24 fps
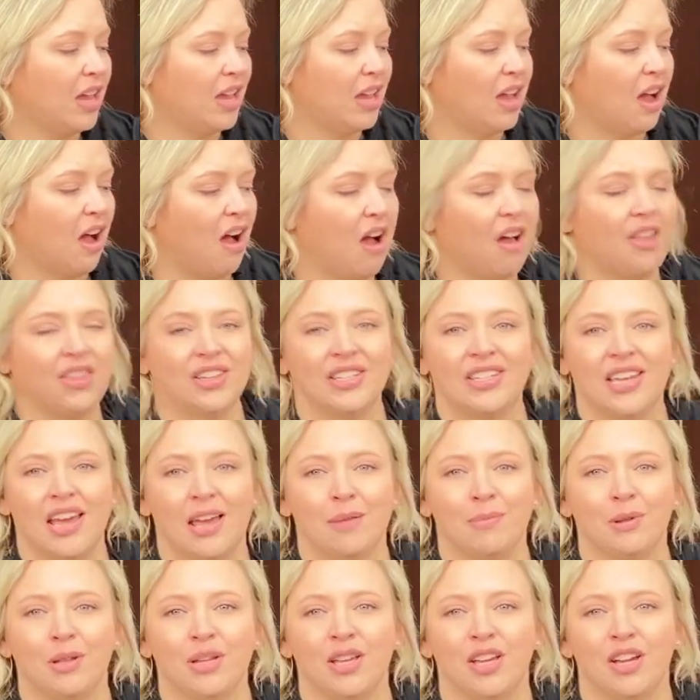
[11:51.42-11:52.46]
On the
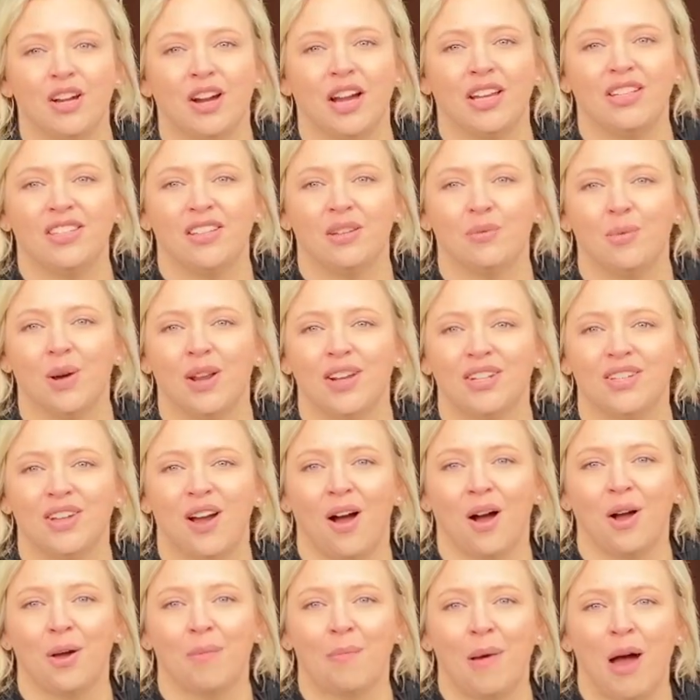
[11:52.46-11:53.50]
table here, I did want to
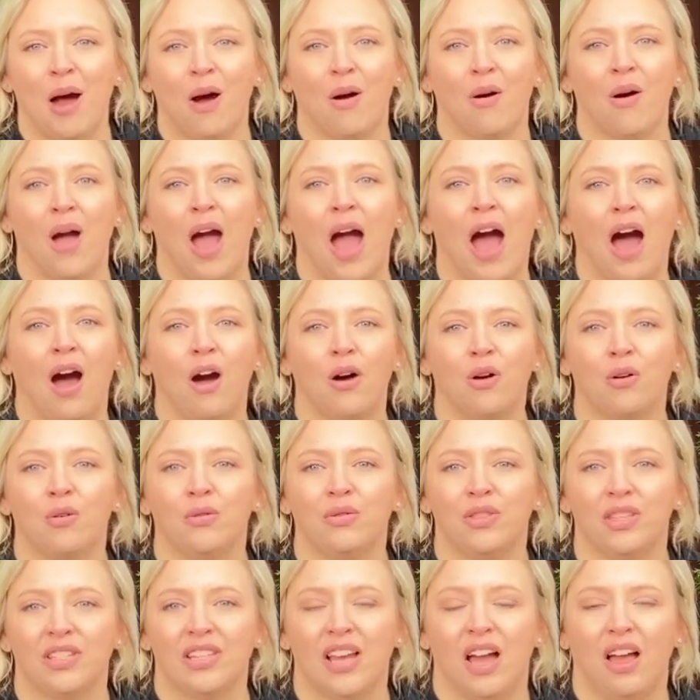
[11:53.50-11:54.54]
talk about how
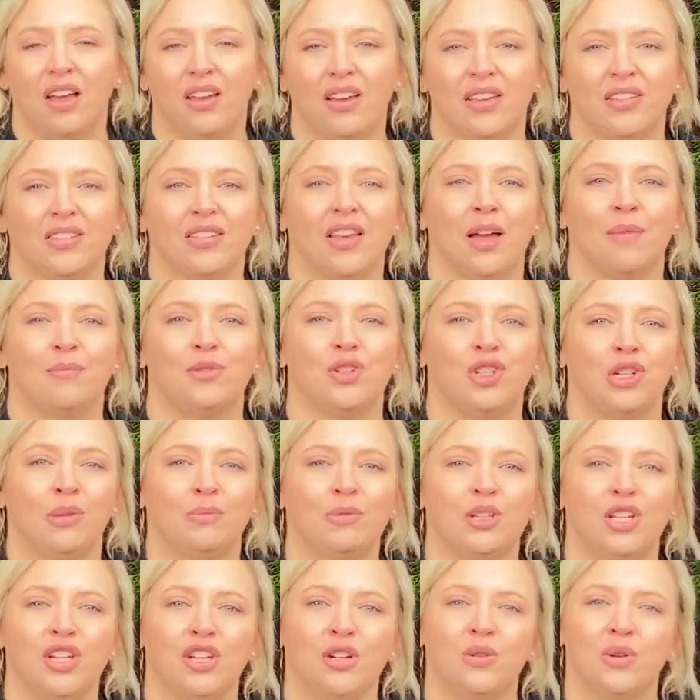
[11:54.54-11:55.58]
the dahlias come
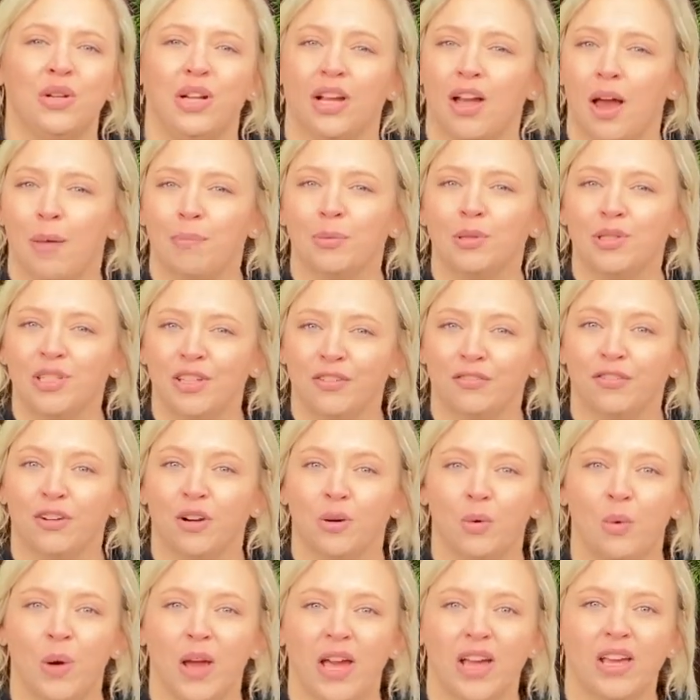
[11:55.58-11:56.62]
shipped to you in a couple
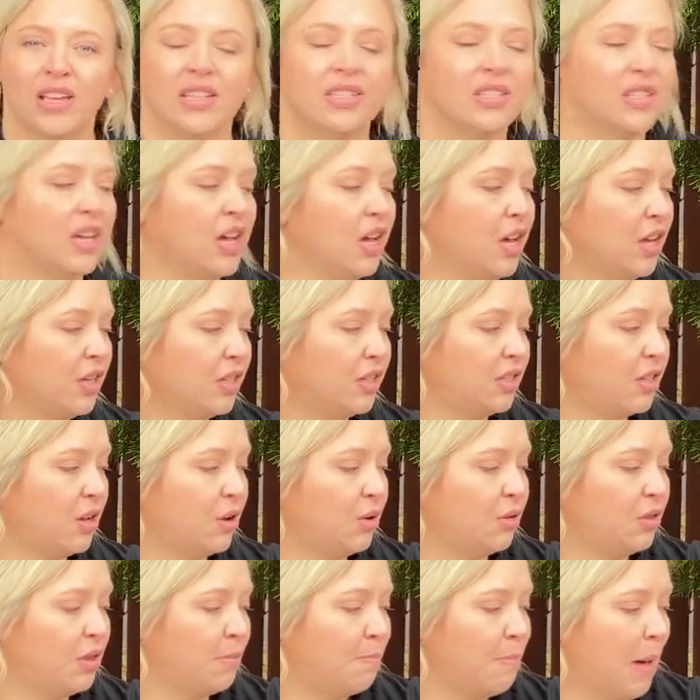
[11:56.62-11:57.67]
different ways.
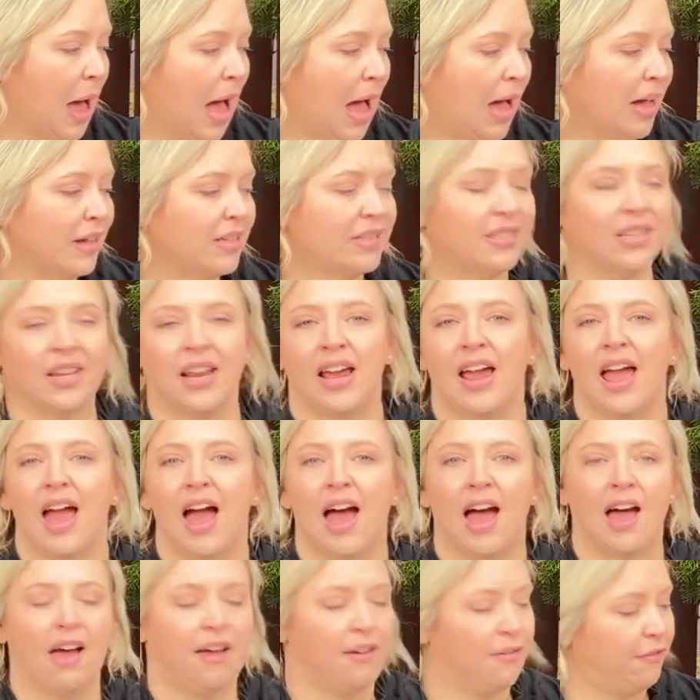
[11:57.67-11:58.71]
So the bags that I
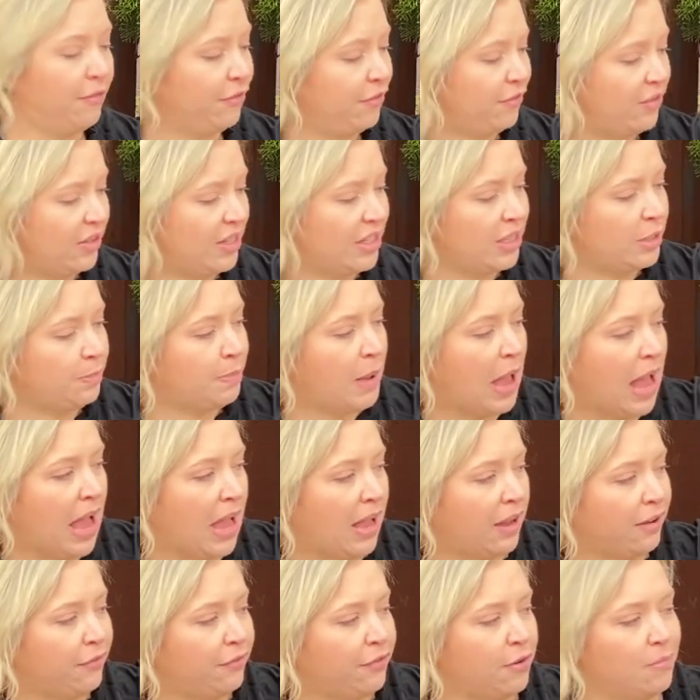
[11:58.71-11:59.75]
have, this
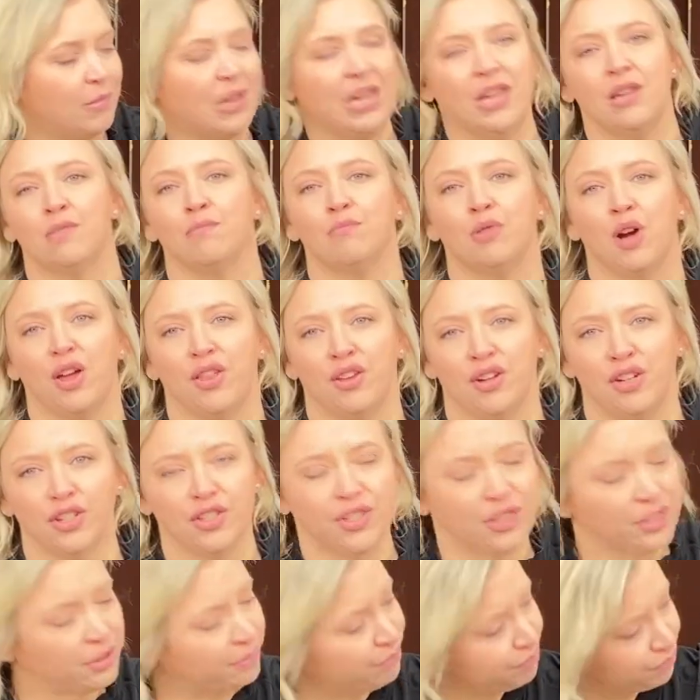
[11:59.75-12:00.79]
bag from Eden
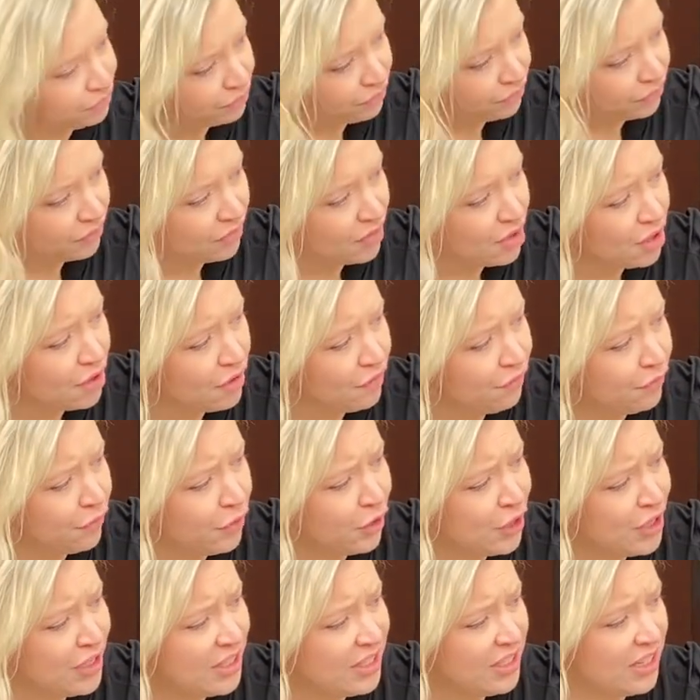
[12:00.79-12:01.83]
Brothers,
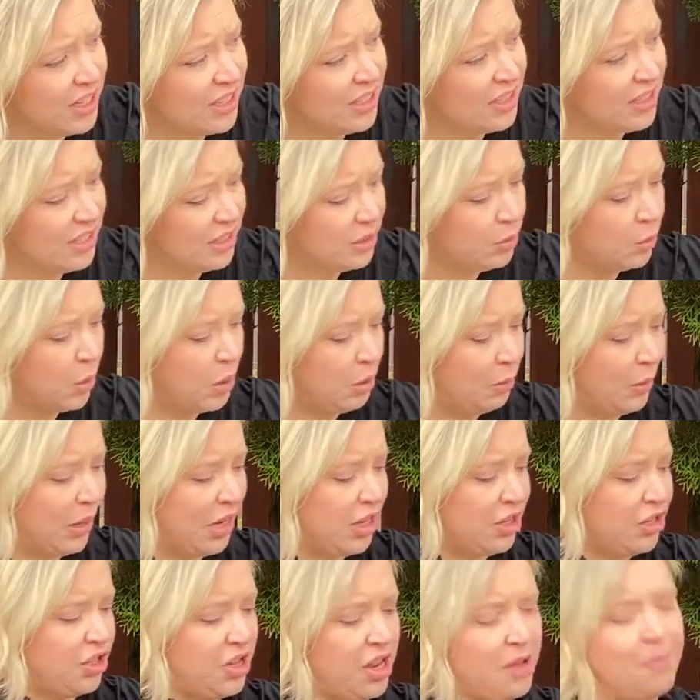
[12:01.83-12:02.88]
for instance, is one way
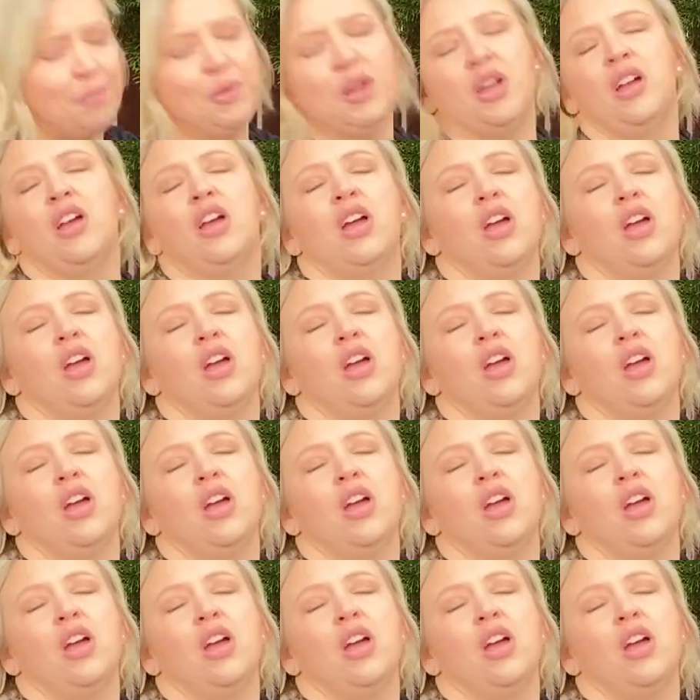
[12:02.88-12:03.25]
to ship.